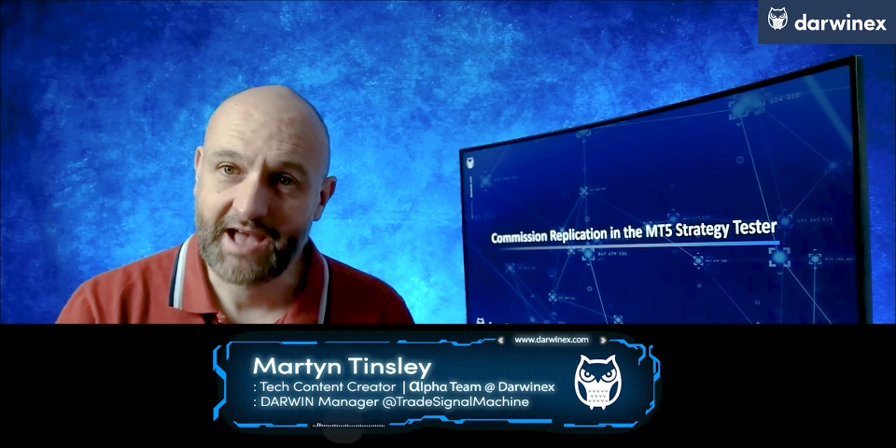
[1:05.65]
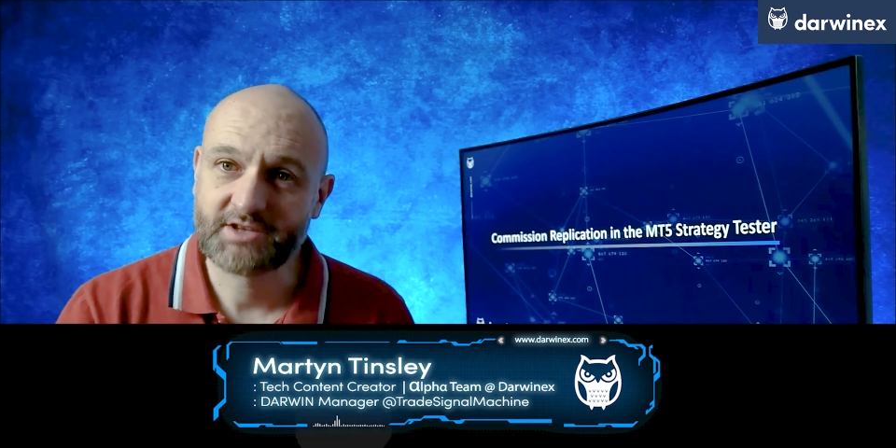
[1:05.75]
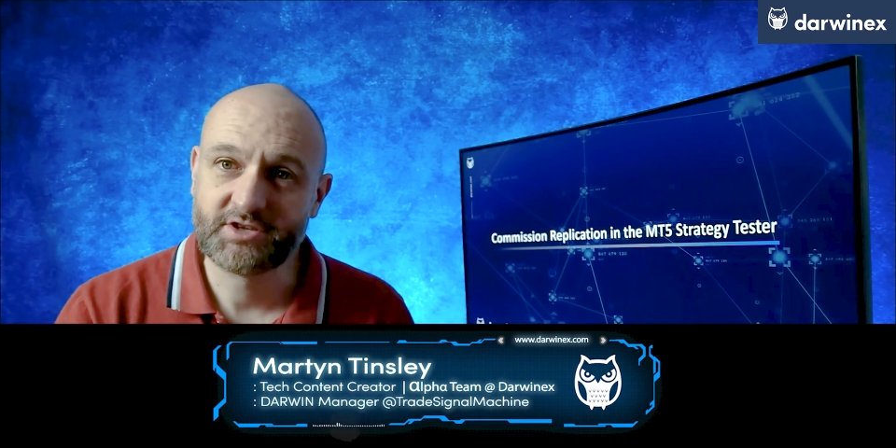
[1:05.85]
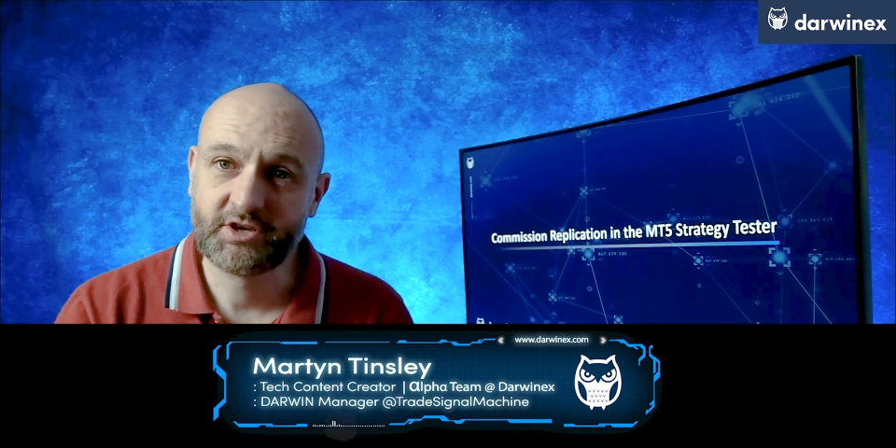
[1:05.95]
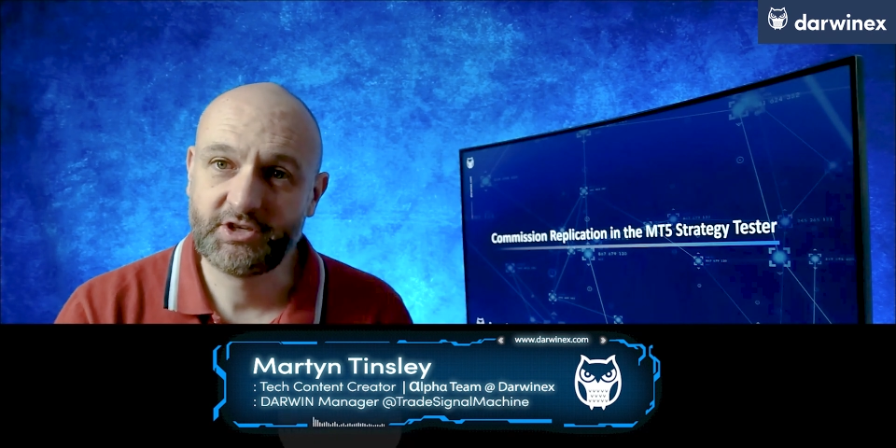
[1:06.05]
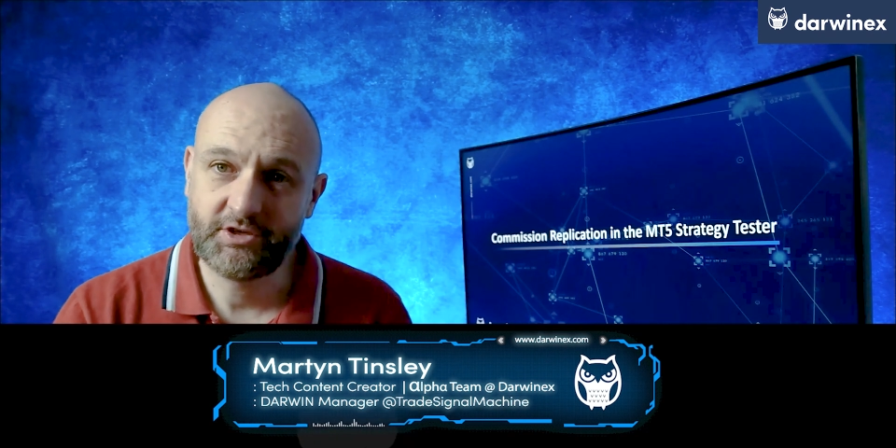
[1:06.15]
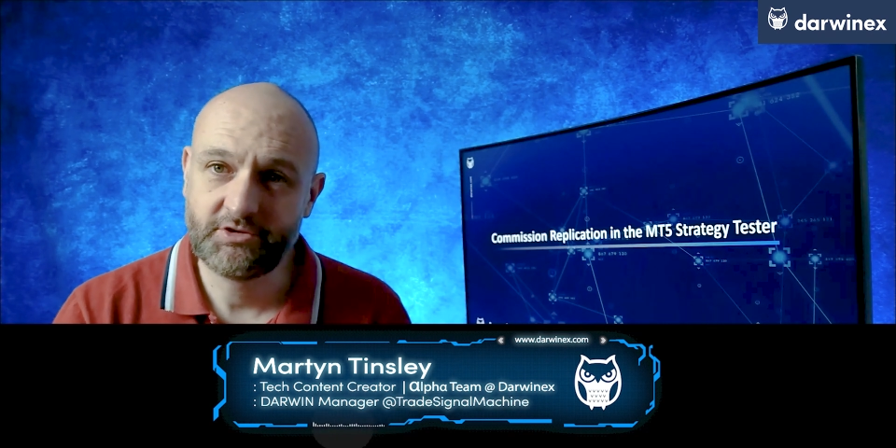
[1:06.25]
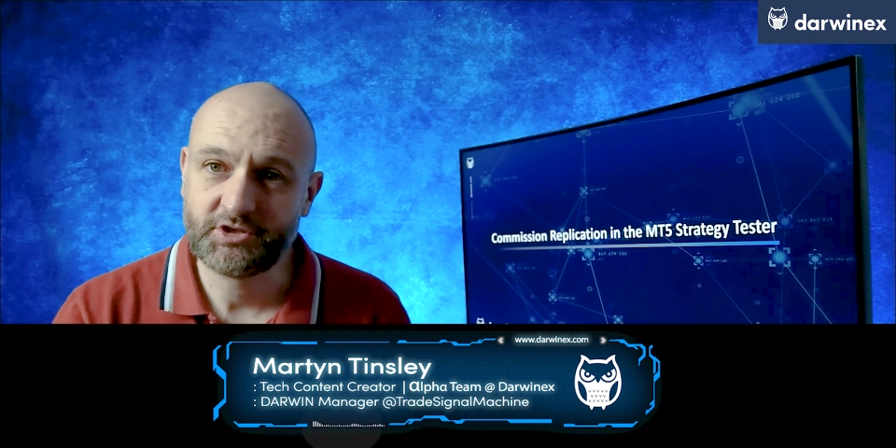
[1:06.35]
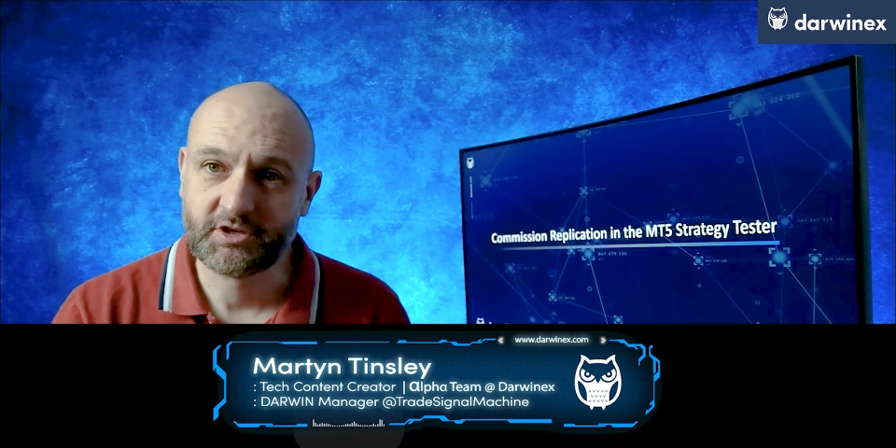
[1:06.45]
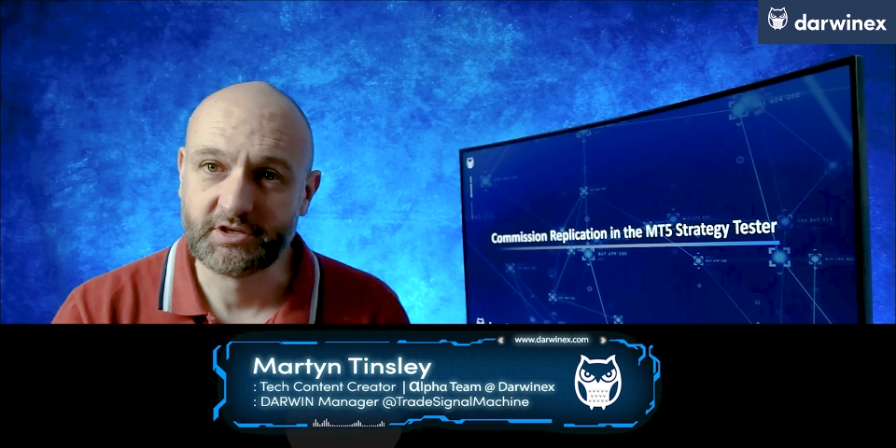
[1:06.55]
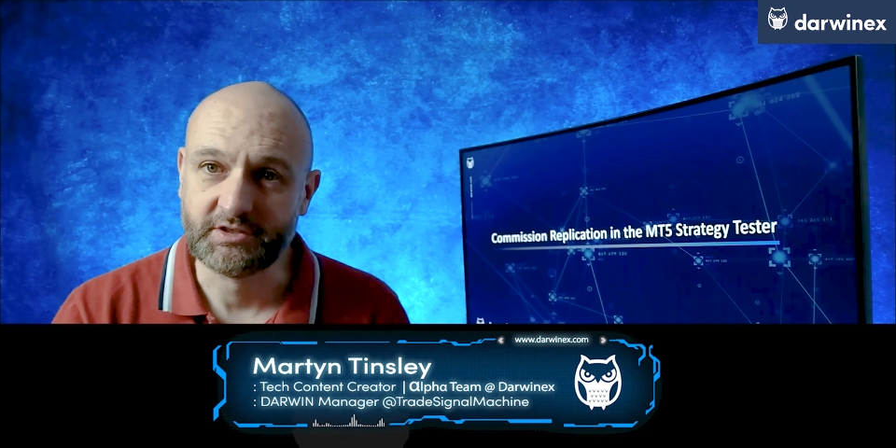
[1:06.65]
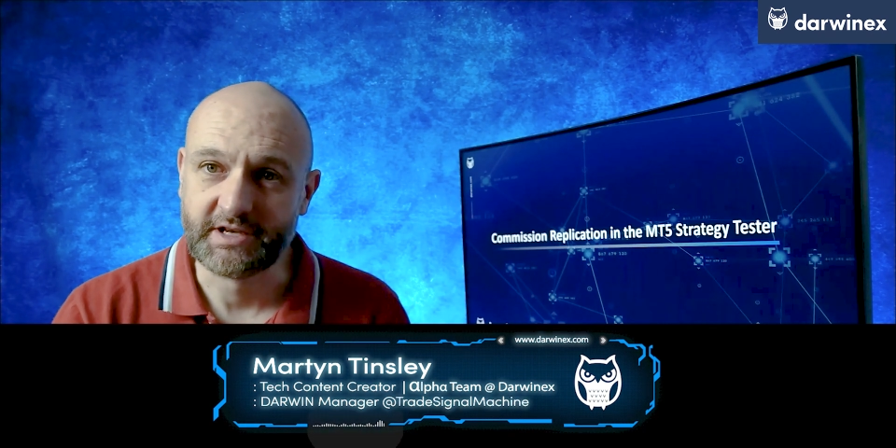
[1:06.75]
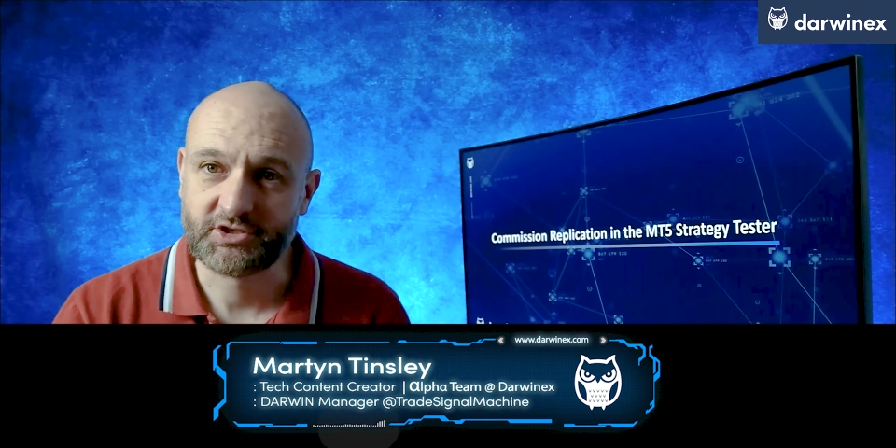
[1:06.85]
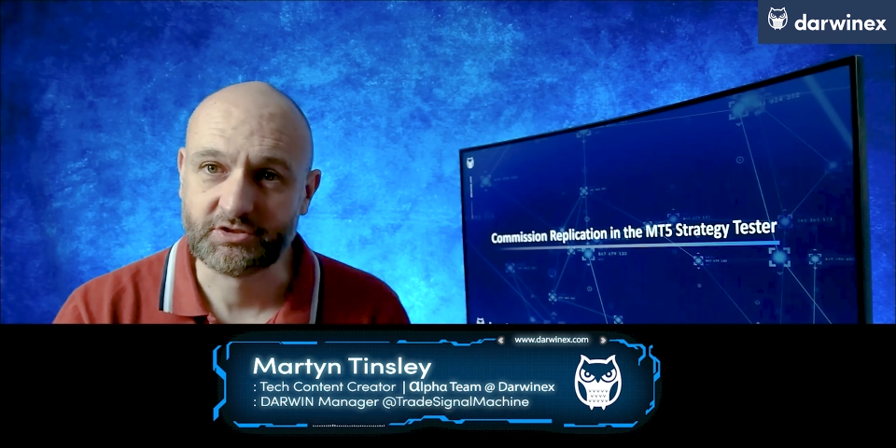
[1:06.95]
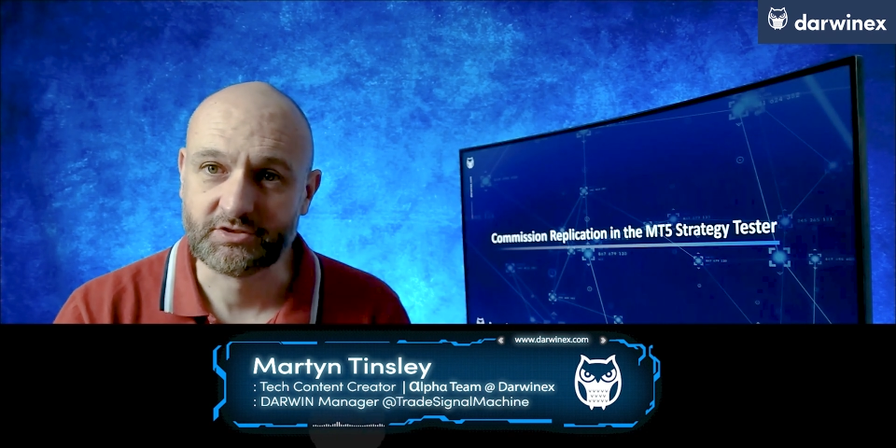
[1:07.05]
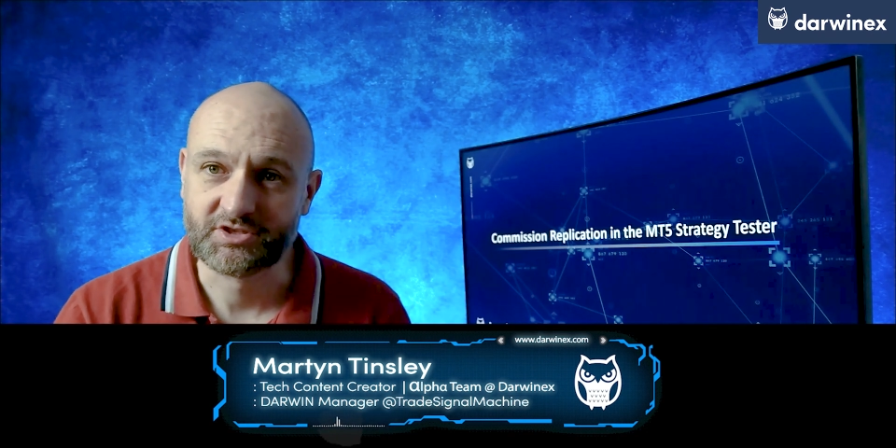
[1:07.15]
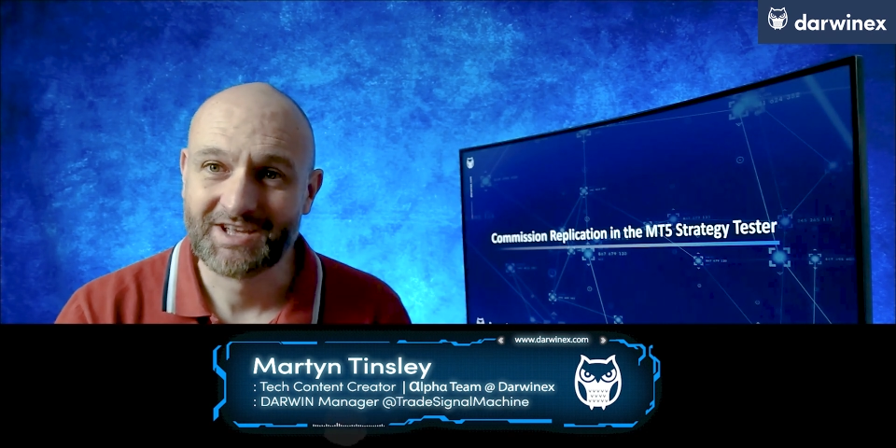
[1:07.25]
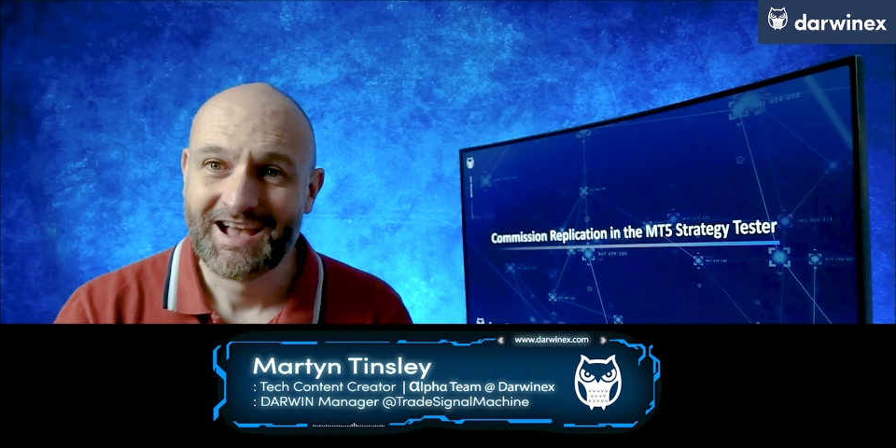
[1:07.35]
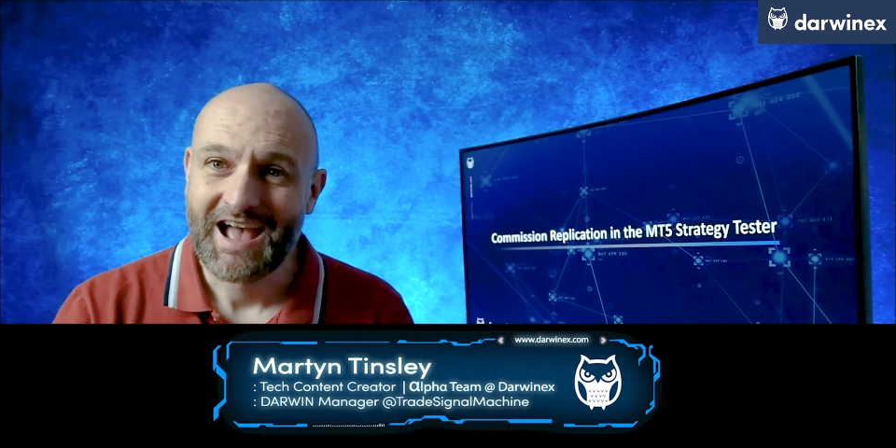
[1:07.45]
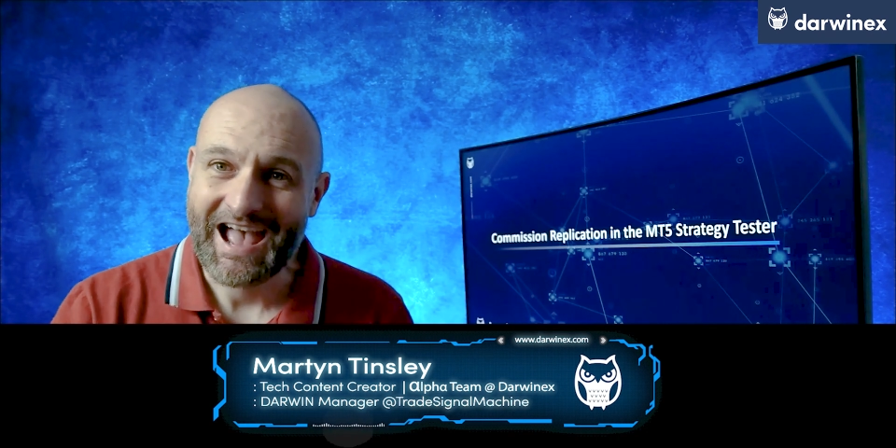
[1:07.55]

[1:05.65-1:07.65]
execution conditions